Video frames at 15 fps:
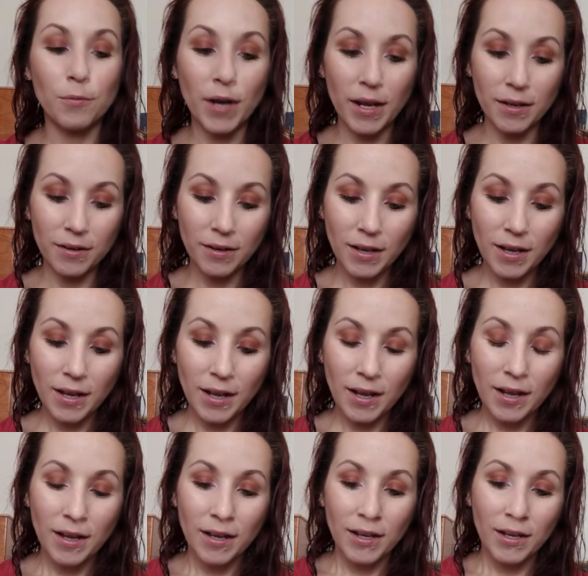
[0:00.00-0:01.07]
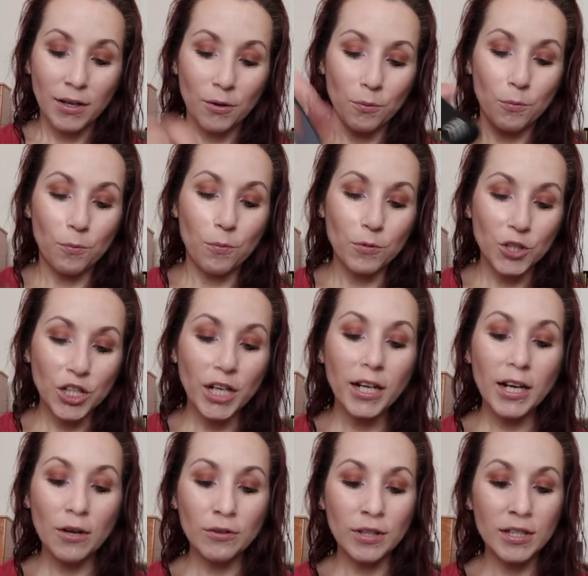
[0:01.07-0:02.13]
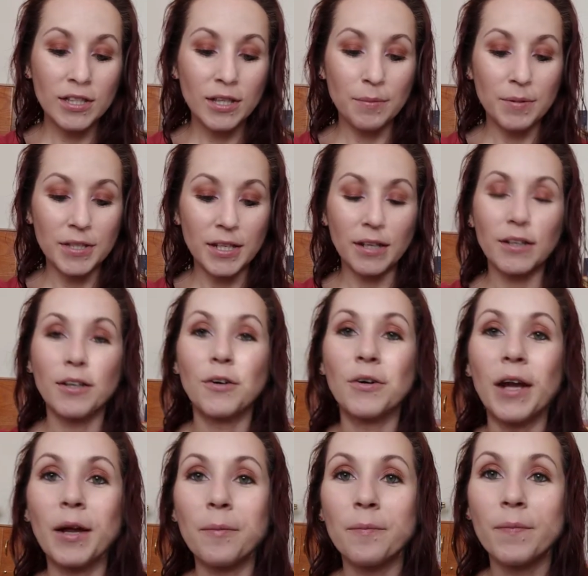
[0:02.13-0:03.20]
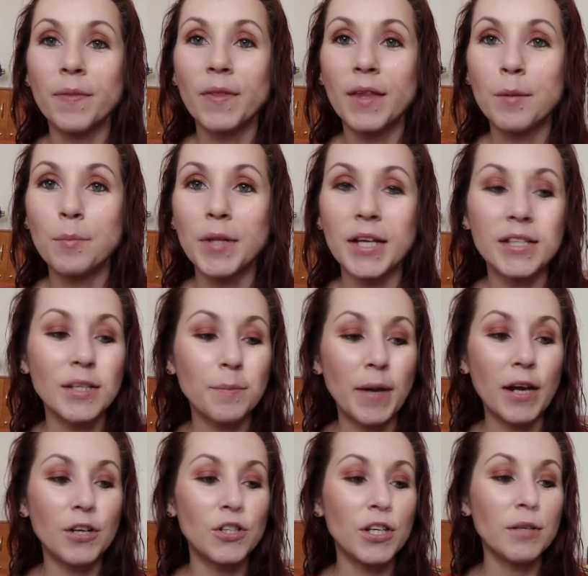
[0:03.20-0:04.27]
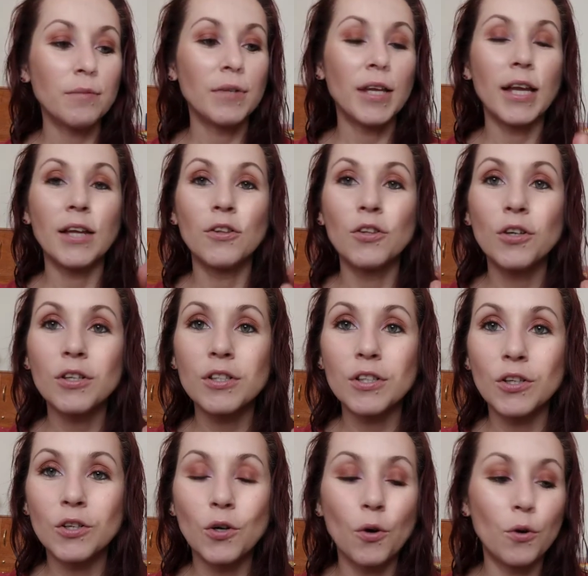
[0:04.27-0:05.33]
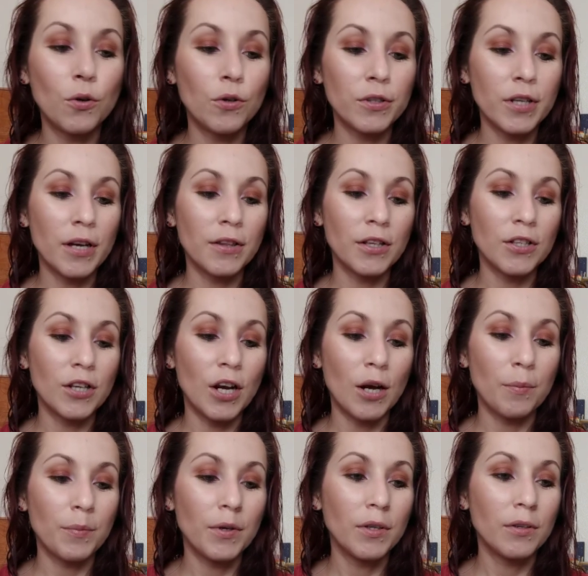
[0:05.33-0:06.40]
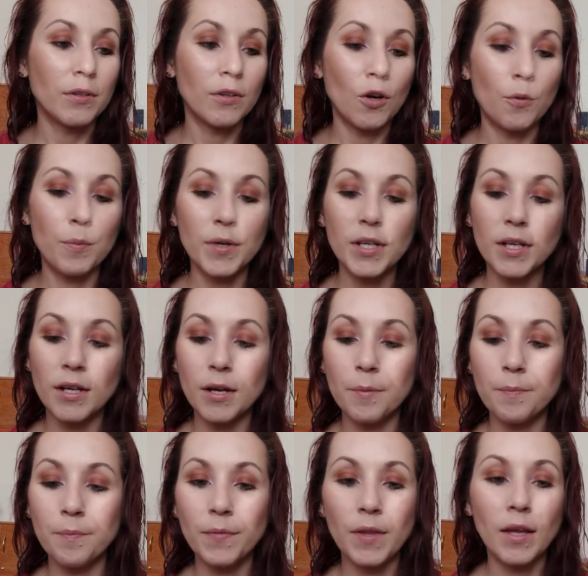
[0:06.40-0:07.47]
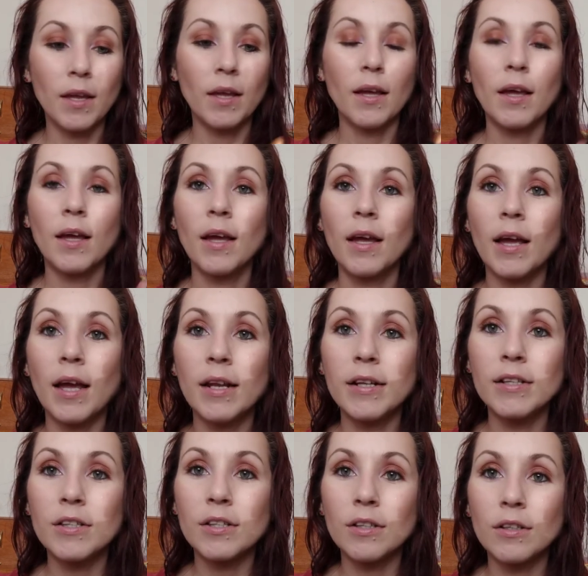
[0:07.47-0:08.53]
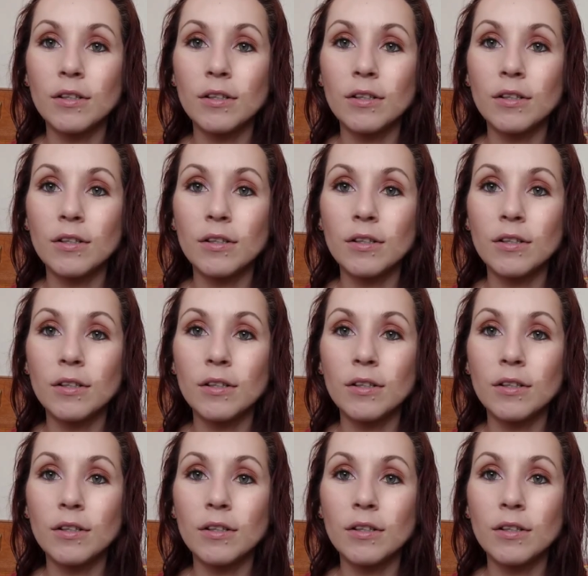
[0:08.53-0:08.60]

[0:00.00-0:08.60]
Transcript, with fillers: Red check out this lipstick. Okay, plastic packaging. It looks gold on the top. Open it up, and it's